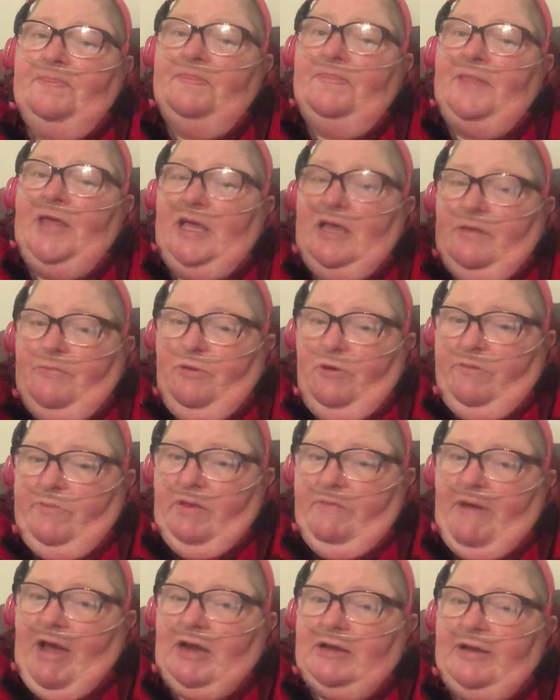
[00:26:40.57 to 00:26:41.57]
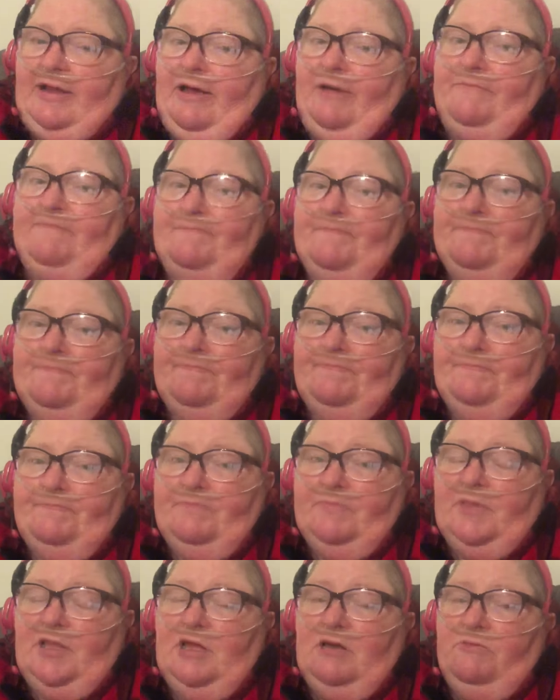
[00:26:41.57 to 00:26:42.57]
they could put me back down
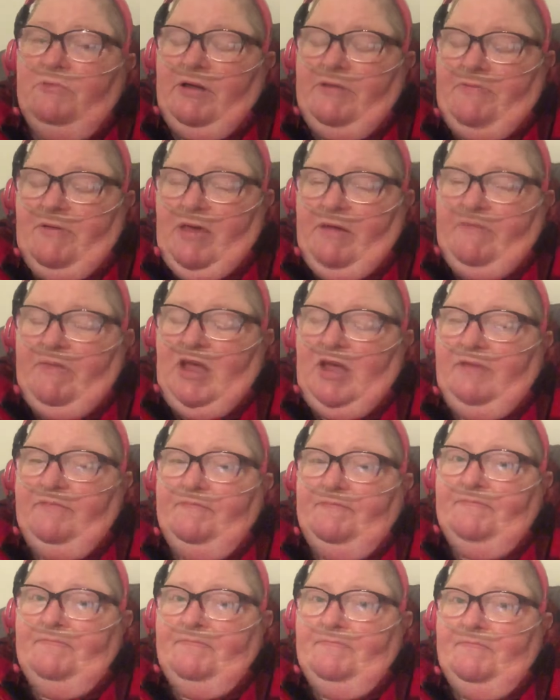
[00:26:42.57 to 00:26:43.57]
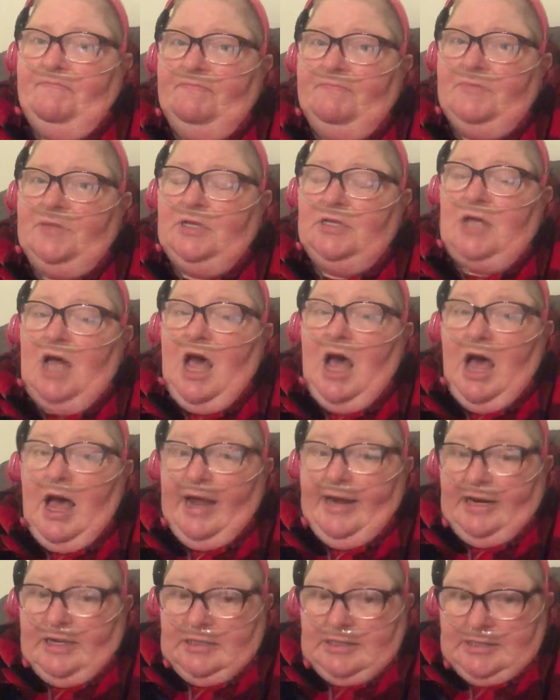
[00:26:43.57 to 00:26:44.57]
and revent me.
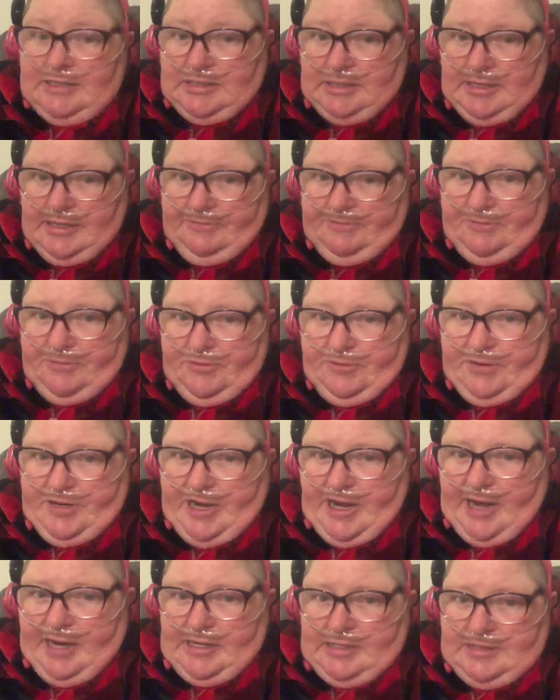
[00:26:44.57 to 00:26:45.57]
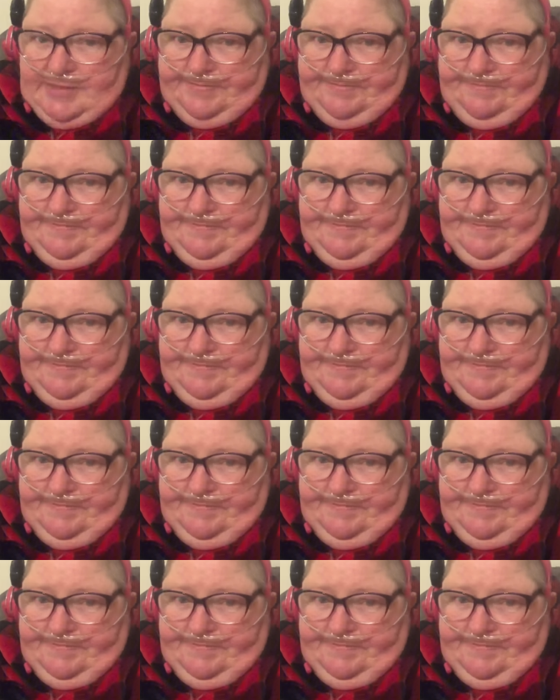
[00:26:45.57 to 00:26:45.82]
I didn't sleep for 3 days.